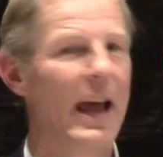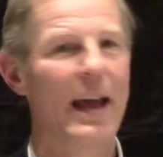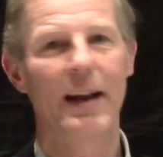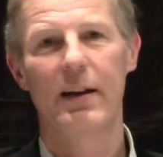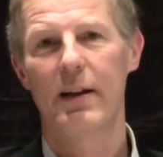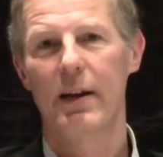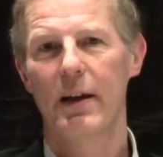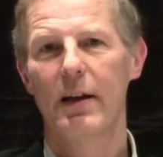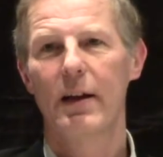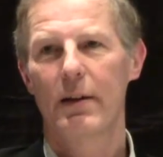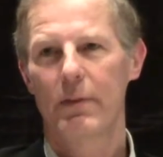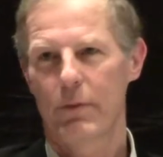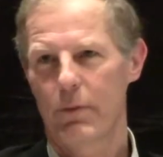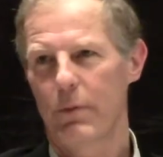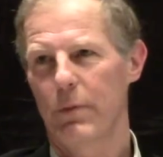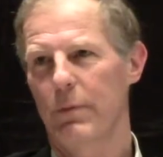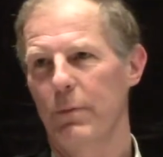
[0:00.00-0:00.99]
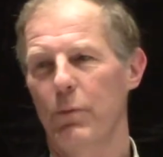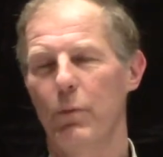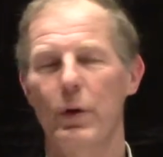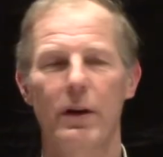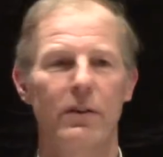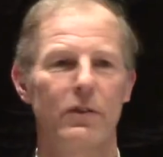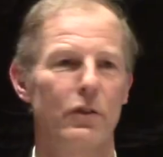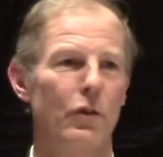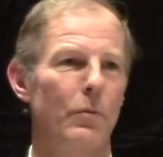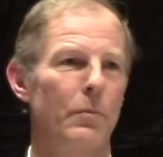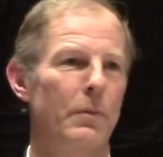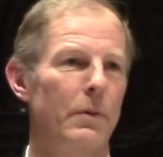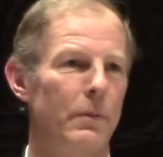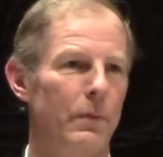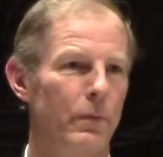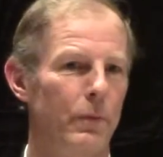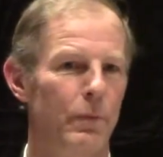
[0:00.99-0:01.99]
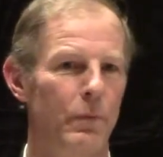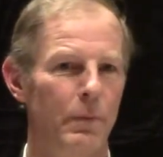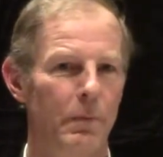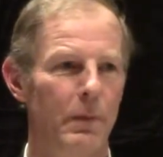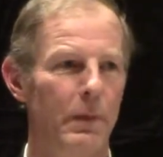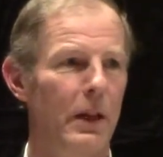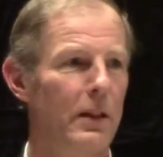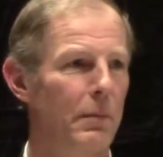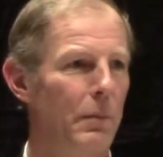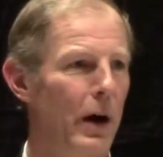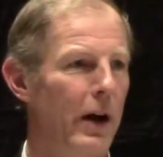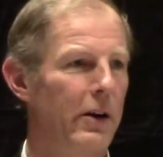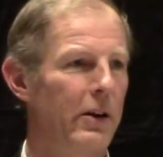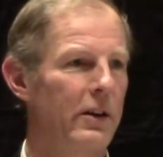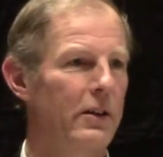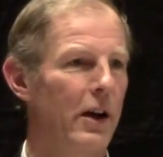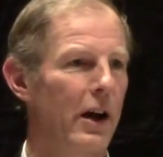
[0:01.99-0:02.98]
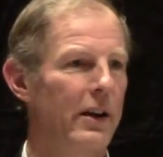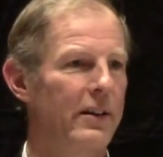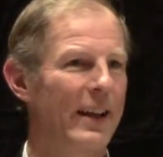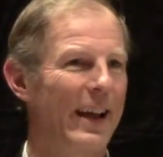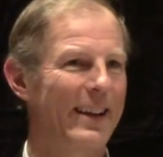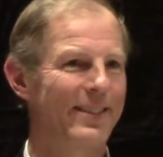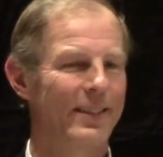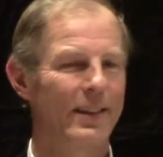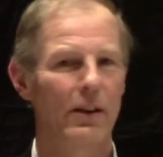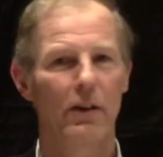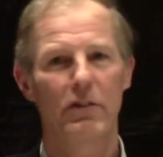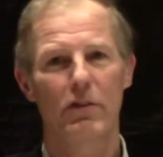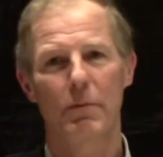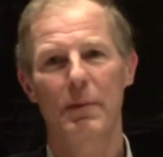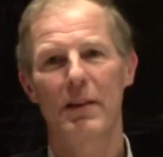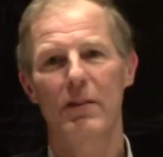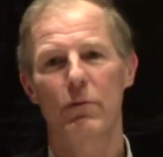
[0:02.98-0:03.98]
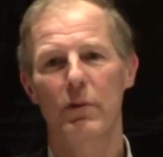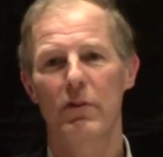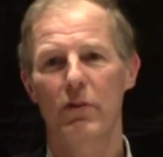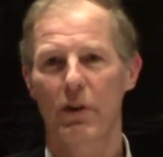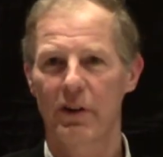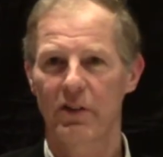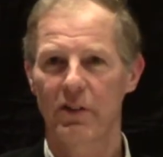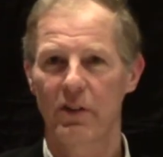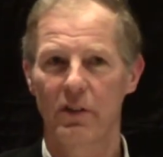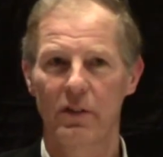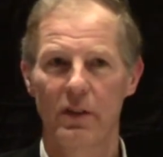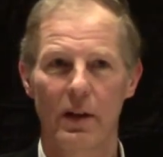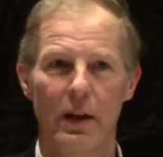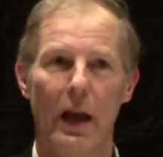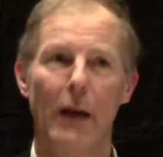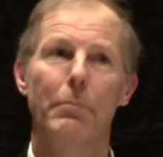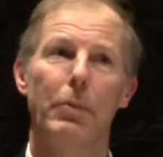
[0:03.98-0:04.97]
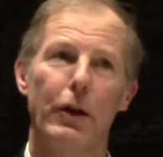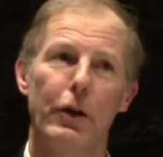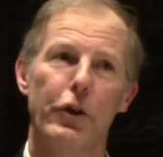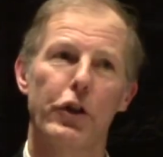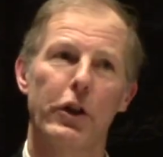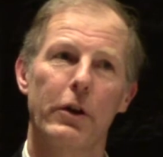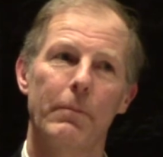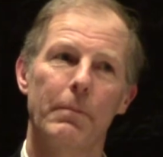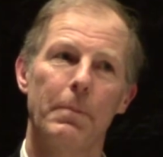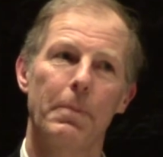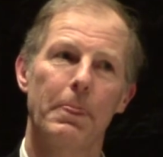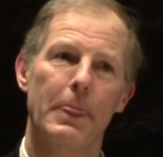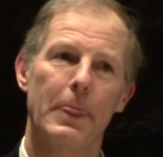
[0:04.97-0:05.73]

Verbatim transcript: land, we assume in the modern context it also means resources and pollution.